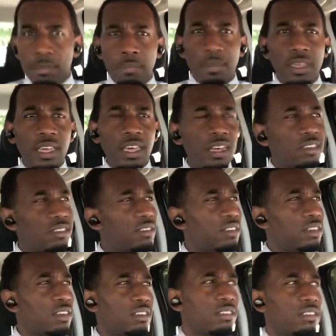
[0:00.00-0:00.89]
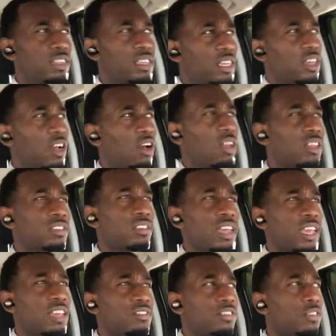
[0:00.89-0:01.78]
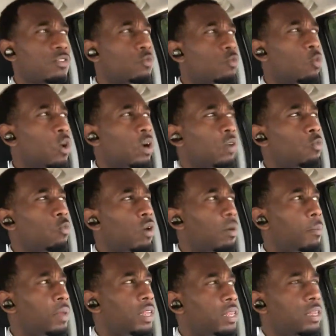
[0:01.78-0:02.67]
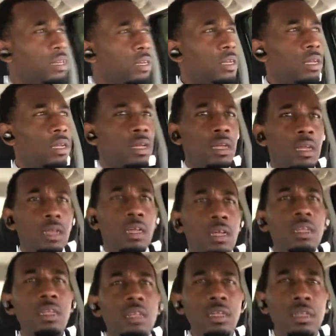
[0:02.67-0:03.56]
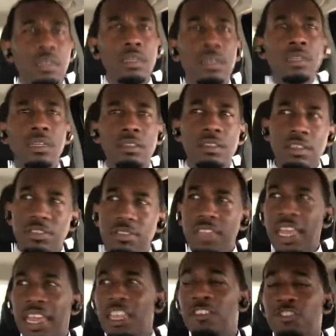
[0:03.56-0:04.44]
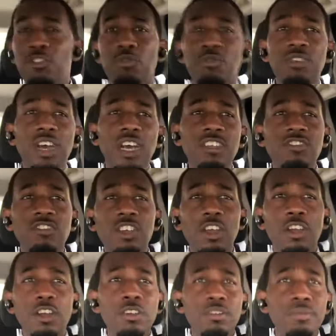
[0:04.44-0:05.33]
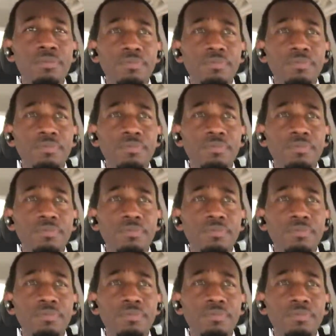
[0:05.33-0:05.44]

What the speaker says: Because seriously, all it takes is one woman to say that you touched her